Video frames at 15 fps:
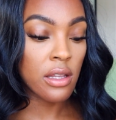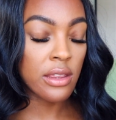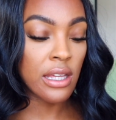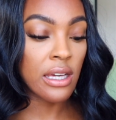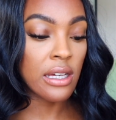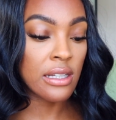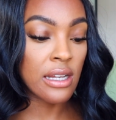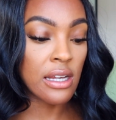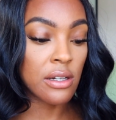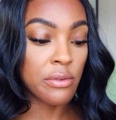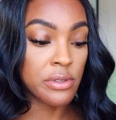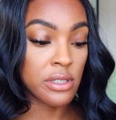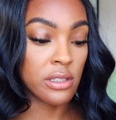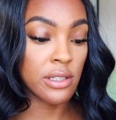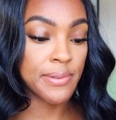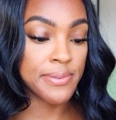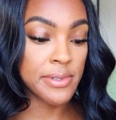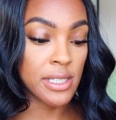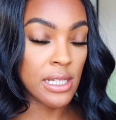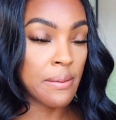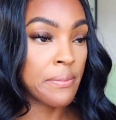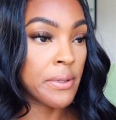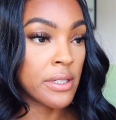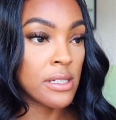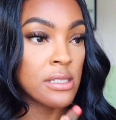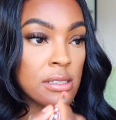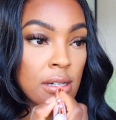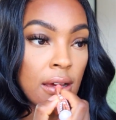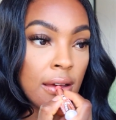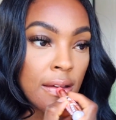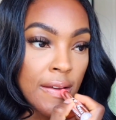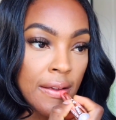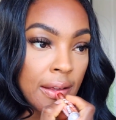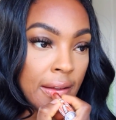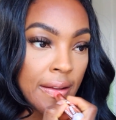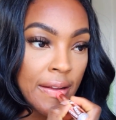thinking that it was a lipstick, but it's not.